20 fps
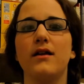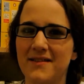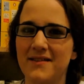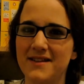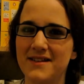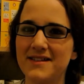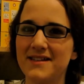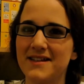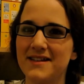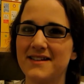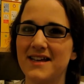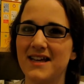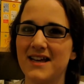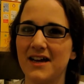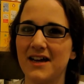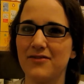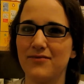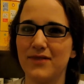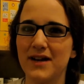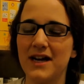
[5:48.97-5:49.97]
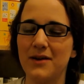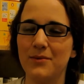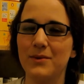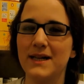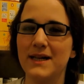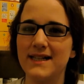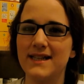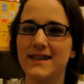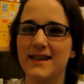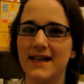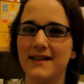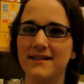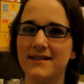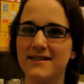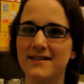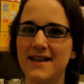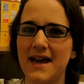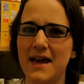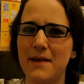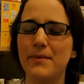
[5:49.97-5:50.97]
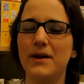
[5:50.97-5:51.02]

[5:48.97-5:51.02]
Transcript: This is going to sound like a really weird thing to say,